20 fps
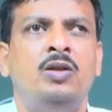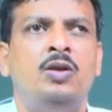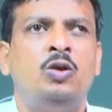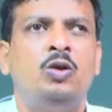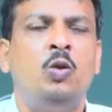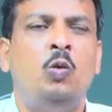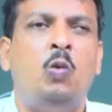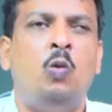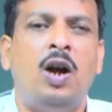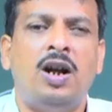
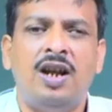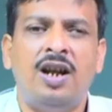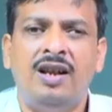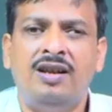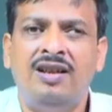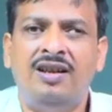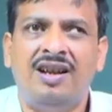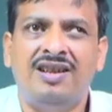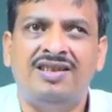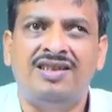So what are
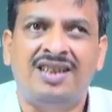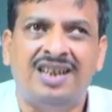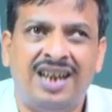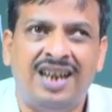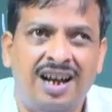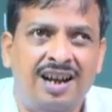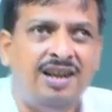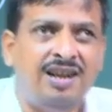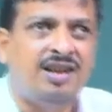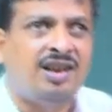the
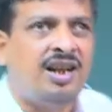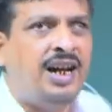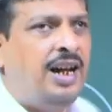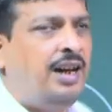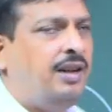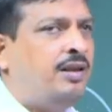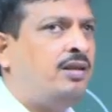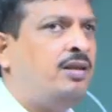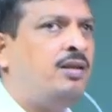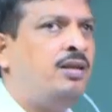skill
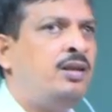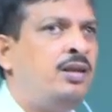set